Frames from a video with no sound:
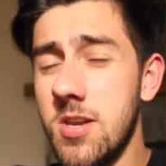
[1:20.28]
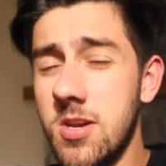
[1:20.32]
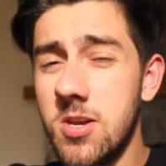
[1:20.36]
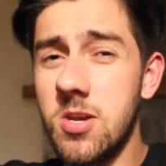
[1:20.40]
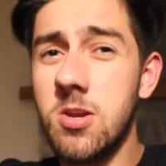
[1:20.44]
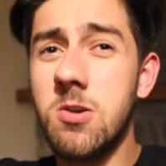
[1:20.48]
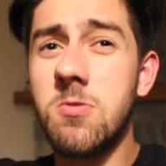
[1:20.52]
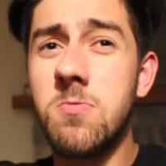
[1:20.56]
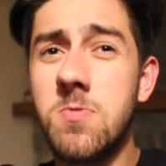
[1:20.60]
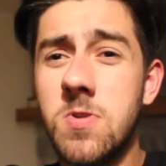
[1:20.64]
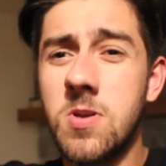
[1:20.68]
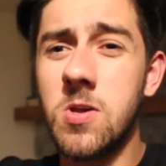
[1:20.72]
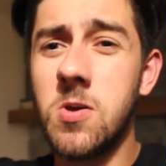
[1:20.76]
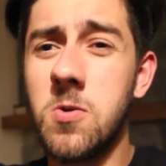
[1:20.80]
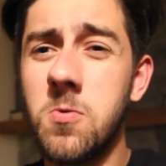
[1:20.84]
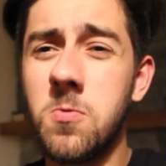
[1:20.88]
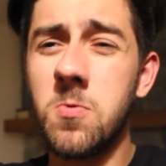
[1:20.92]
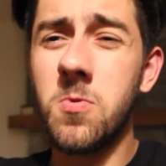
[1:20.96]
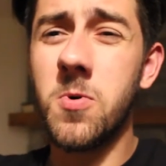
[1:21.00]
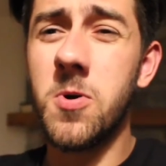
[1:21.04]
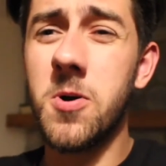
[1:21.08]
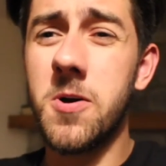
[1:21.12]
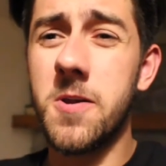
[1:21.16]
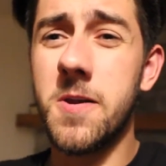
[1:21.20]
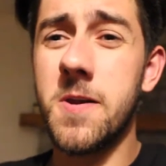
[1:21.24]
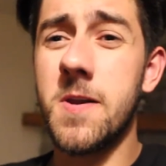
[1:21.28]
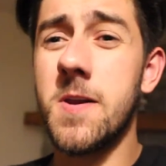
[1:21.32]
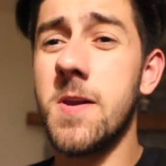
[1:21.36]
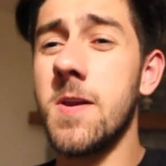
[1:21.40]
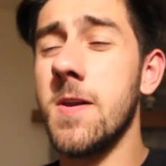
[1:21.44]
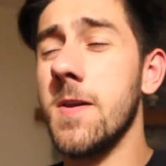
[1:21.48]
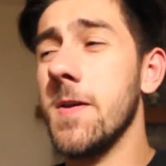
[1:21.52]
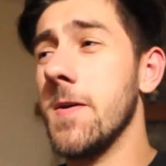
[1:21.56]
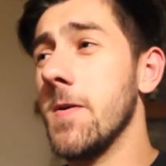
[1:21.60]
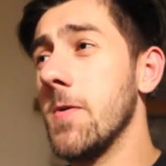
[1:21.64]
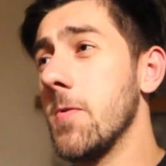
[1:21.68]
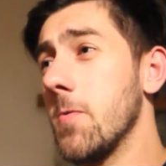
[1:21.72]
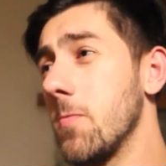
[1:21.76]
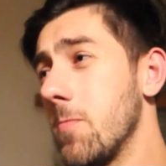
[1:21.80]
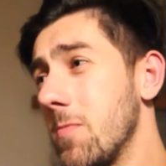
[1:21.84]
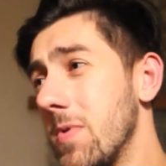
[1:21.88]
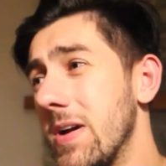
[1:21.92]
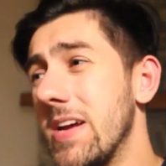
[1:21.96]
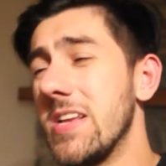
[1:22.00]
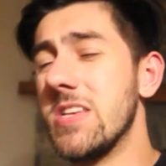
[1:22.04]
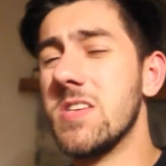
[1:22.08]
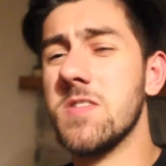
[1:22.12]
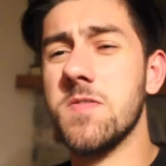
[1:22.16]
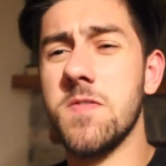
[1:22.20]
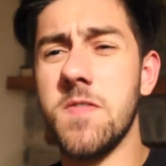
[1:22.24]
new one,
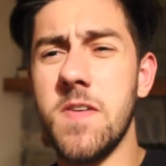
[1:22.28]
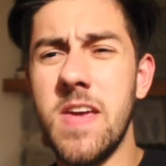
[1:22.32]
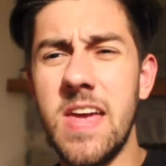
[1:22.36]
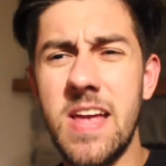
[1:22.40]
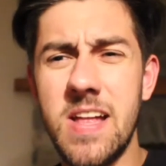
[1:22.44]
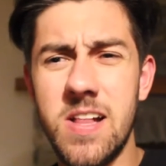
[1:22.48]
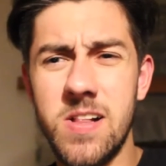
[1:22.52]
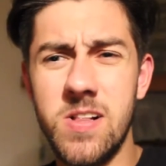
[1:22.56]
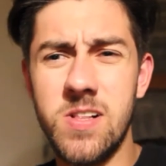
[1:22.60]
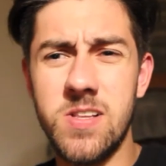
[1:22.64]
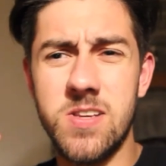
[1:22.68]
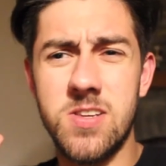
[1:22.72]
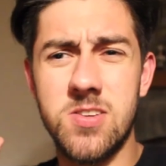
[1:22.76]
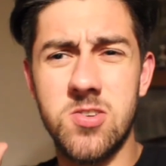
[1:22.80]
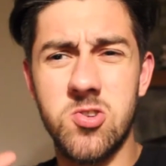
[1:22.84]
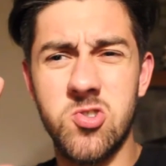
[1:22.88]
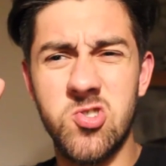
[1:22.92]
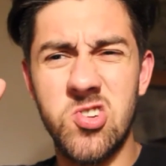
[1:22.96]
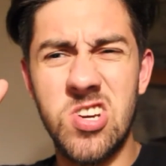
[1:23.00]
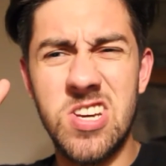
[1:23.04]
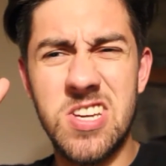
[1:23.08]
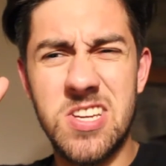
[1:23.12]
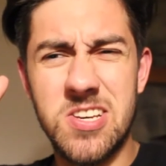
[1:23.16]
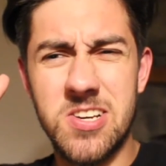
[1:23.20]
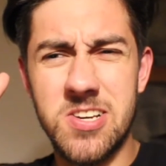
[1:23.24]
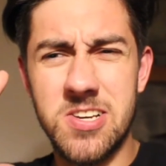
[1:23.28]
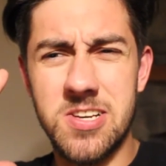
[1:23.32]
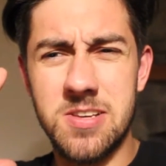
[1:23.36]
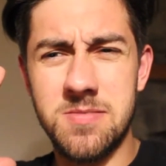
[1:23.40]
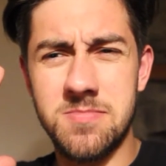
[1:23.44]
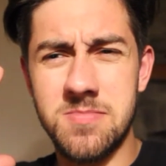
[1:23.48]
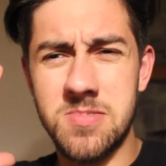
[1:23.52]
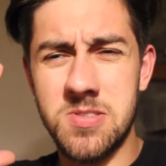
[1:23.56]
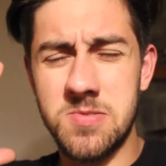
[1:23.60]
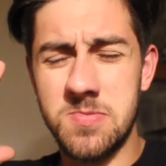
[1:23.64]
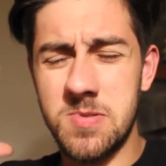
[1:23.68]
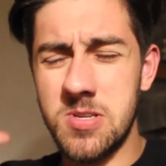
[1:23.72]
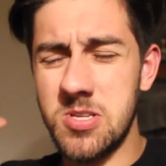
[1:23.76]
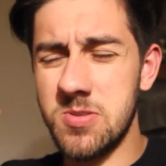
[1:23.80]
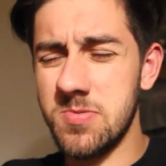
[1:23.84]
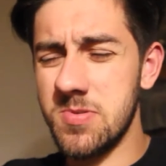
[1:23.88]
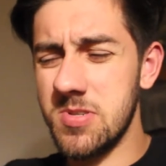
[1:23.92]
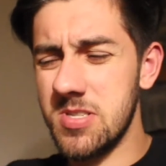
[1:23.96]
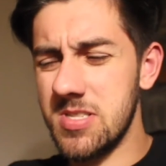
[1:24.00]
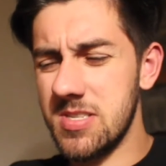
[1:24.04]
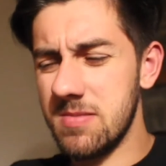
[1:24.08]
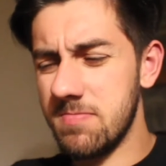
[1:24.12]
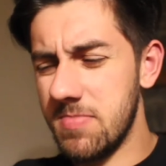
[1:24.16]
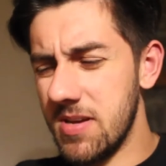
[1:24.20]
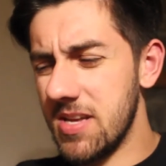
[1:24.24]
which failed 3 times, which
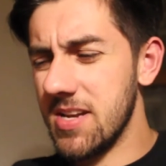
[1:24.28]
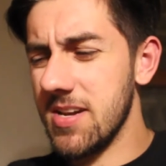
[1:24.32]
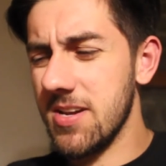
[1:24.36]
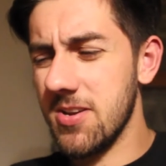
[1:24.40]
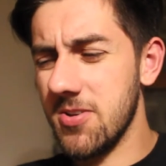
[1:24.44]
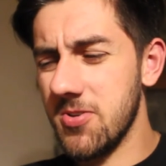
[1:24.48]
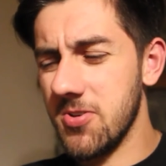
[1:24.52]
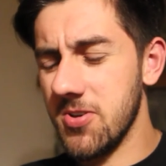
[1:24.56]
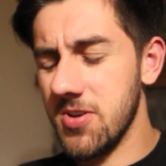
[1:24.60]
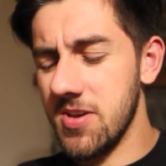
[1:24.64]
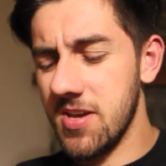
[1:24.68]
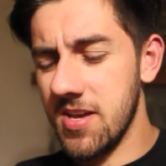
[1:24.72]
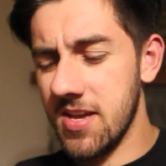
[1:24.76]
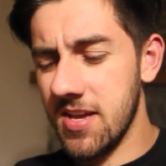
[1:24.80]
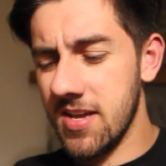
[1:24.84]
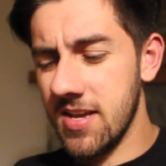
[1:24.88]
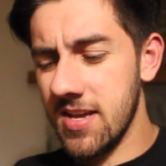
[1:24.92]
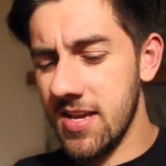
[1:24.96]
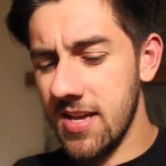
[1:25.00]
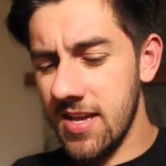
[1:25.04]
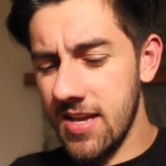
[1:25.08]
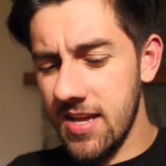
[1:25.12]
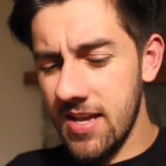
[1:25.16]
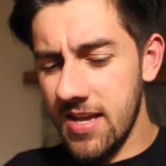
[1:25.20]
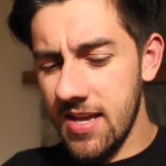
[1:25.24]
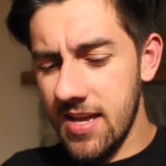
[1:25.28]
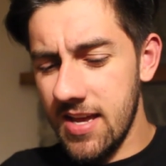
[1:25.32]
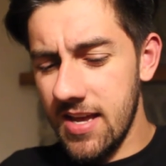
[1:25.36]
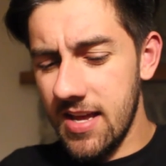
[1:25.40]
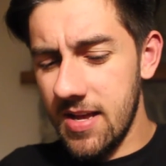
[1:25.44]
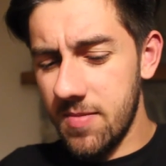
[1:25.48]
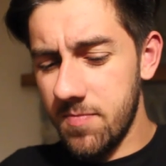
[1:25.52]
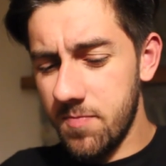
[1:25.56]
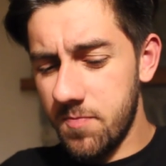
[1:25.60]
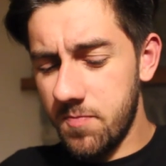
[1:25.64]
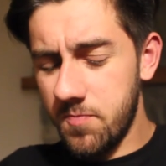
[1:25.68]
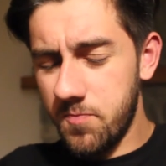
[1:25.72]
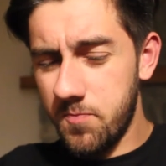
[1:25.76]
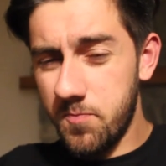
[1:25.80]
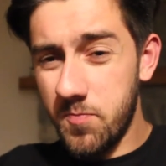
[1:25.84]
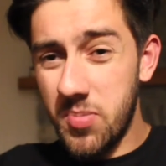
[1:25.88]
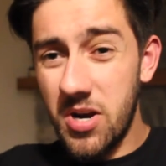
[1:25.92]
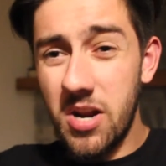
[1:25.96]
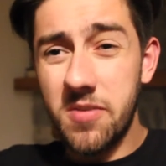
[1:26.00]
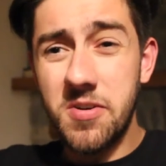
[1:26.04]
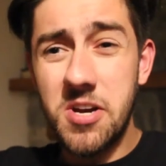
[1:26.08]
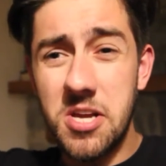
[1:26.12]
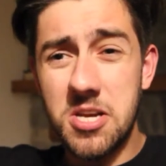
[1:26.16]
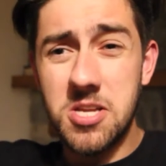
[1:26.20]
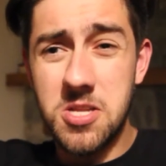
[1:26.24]
was a bit annoying,
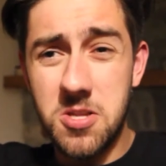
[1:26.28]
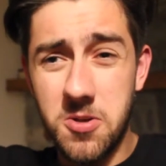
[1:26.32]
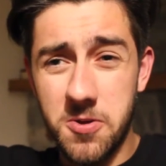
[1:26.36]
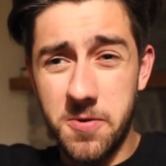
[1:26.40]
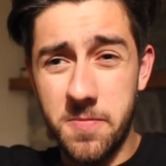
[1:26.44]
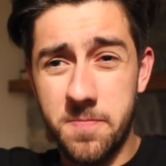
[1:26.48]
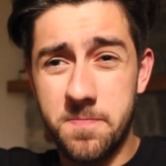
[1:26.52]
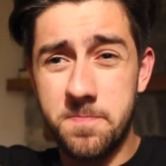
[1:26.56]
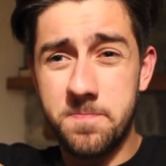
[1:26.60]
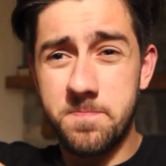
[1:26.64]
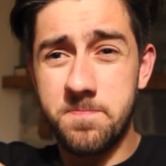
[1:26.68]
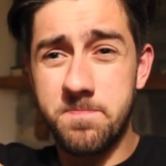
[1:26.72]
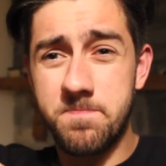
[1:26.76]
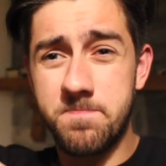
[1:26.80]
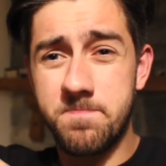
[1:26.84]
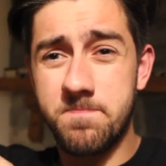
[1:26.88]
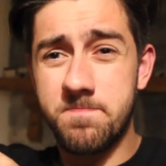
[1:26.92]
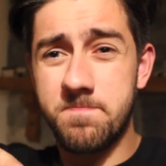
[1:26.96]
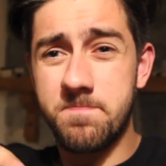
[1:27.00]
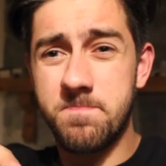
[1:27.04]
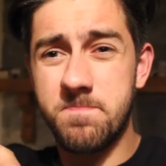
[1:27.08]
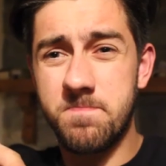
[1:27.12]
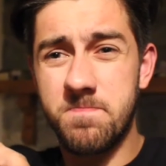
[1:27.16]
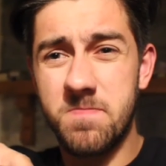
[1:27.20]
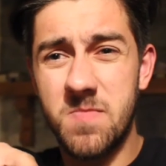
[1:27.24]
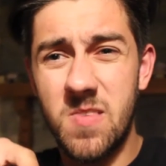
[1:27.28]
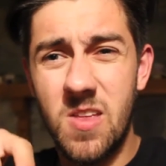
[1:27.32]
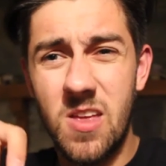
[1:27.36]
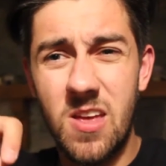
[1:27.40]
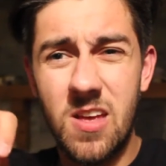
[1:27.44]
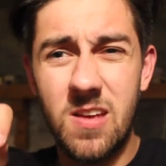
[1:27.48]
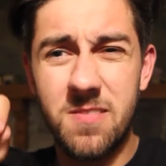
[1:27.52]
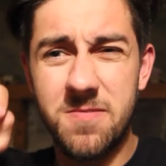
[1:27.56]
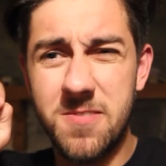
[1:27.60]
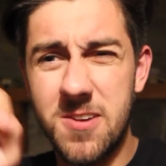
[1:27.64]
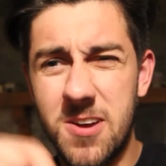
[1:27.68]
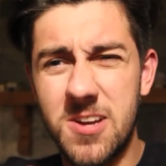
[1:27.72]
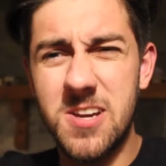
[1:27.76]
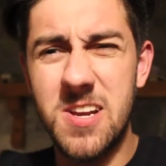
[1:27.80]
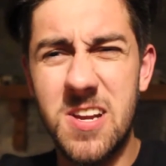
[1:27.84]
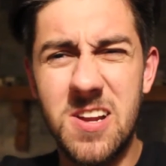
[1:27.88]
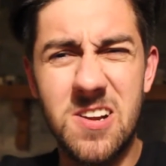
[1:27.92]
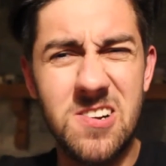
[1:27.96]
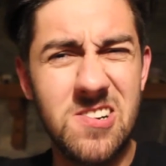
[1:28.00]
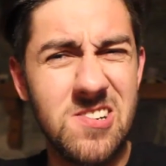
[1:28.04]
but I've got it done. I've got it